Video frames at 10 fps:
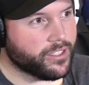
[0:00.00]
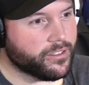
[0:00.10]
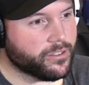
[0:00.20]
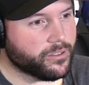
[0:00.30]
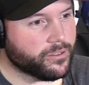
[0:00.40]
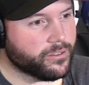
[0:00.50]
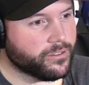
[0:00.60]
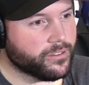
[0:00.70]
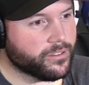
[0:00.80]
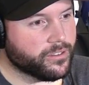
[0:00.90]
do.
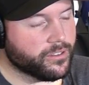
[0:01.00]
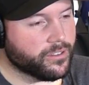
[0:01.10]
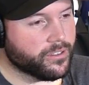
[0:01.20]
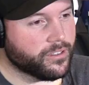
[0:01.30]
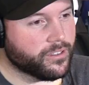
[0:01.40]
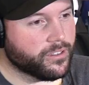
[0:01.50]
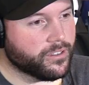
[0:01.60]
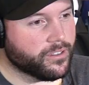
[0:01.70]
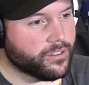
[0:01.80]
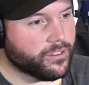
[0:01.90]

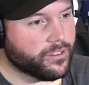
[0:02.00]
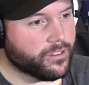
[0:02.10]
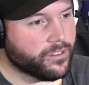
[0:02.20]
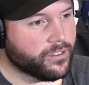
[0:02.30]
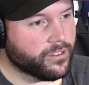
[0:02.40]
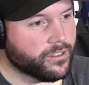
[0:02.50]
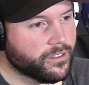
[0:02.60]
Here's the 1-1.